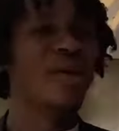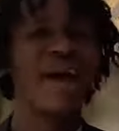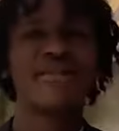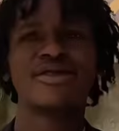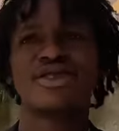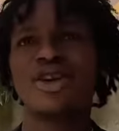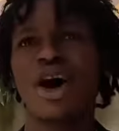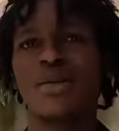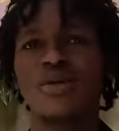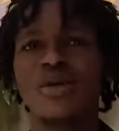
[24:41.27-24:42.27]
Yeah, we have to
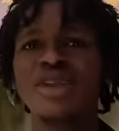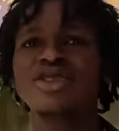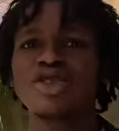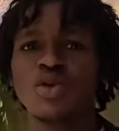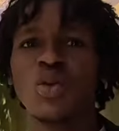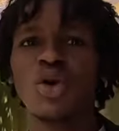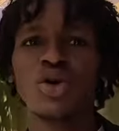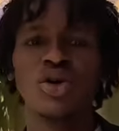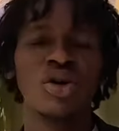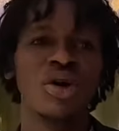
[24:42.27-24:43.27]
stop religion war.